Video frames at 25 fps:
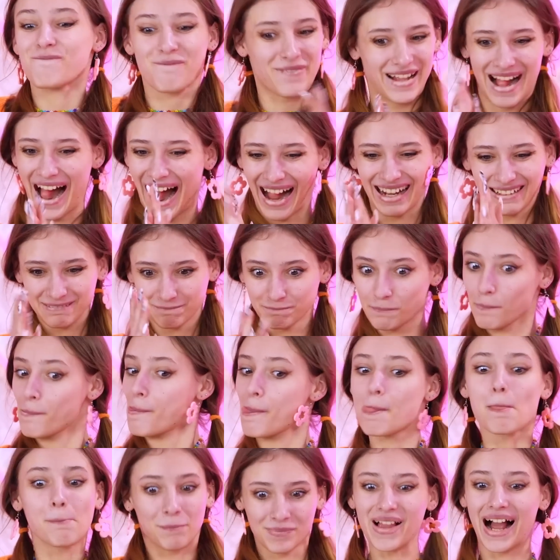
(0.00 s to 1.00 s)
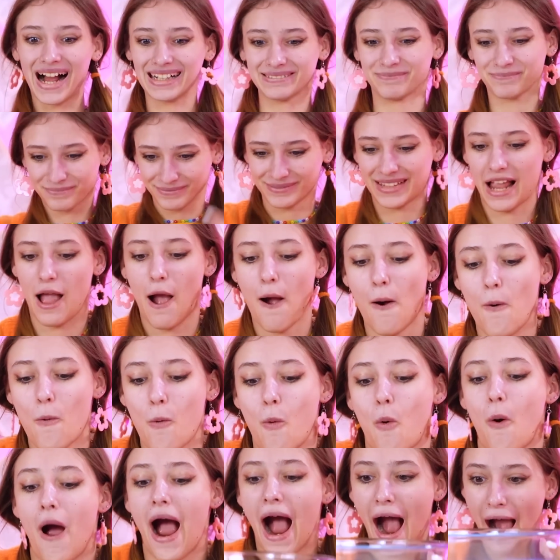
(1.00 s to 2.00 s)
Nancy! It's go
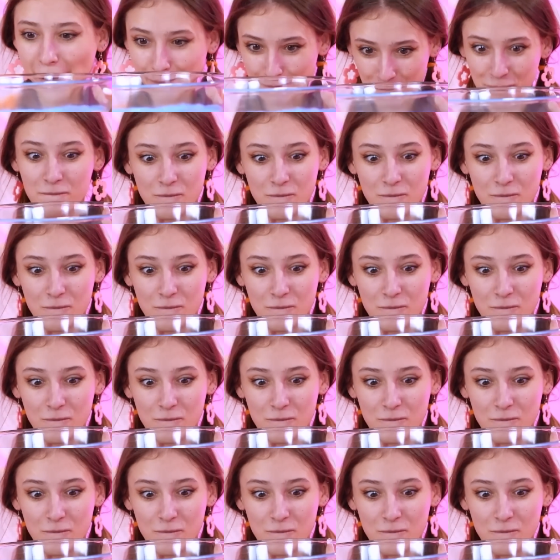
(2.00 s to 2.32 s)
time!